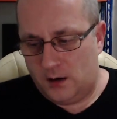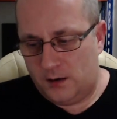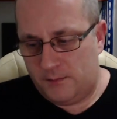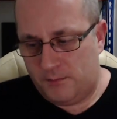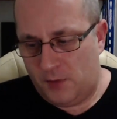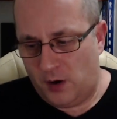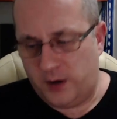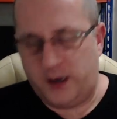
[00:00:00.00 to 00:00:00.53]

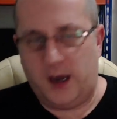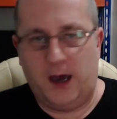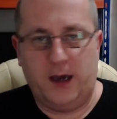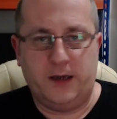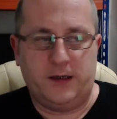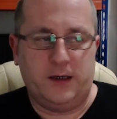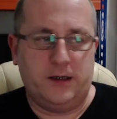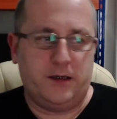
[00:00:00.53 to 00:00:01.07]
My
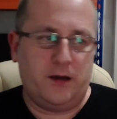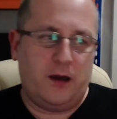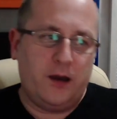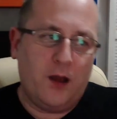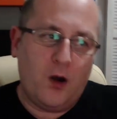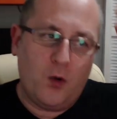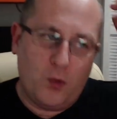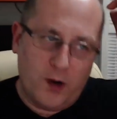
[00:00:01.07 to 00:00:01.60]
case is I
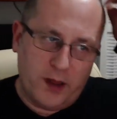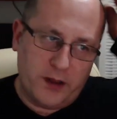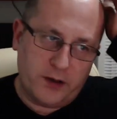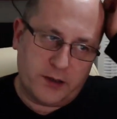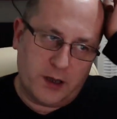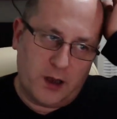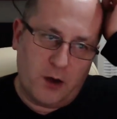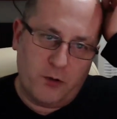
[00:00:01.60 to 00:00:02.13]
know where
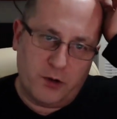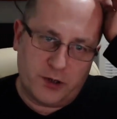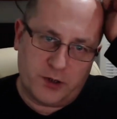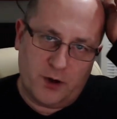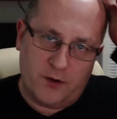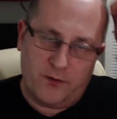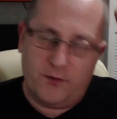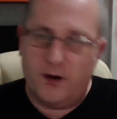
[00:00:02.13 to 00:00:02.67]
there's a load of
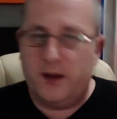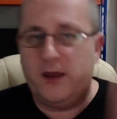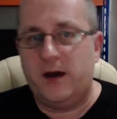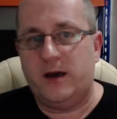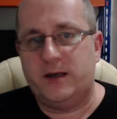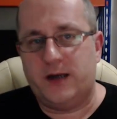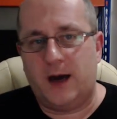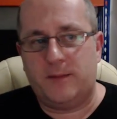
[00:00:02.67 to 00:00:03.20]
software that
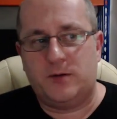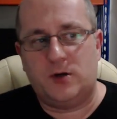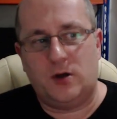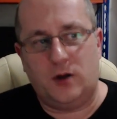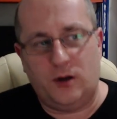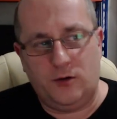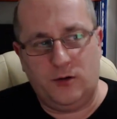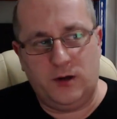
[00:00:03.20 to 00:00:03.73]
is
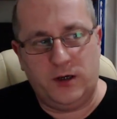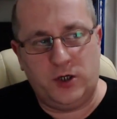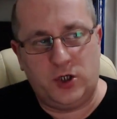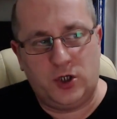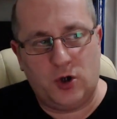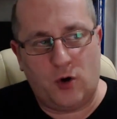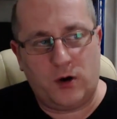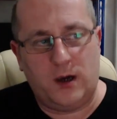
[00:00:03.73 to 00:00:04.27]
absolutely
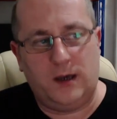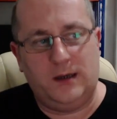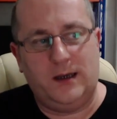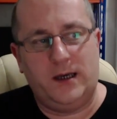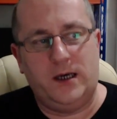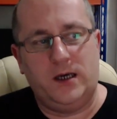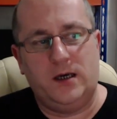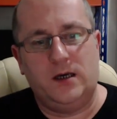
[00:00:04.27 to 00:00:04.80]

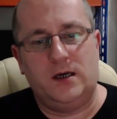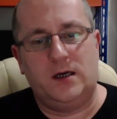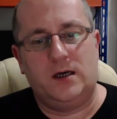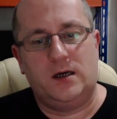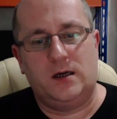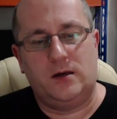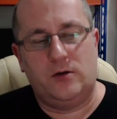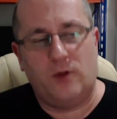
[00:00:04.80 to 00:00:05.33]
shockingly
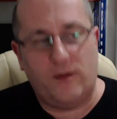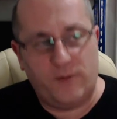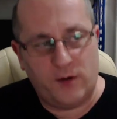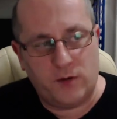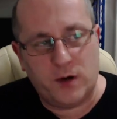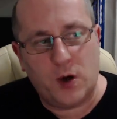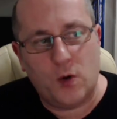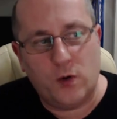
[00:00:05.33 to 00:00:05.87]
not
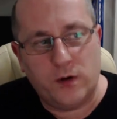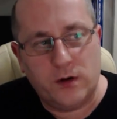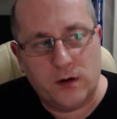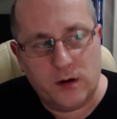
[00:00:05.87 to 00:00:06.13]
very good.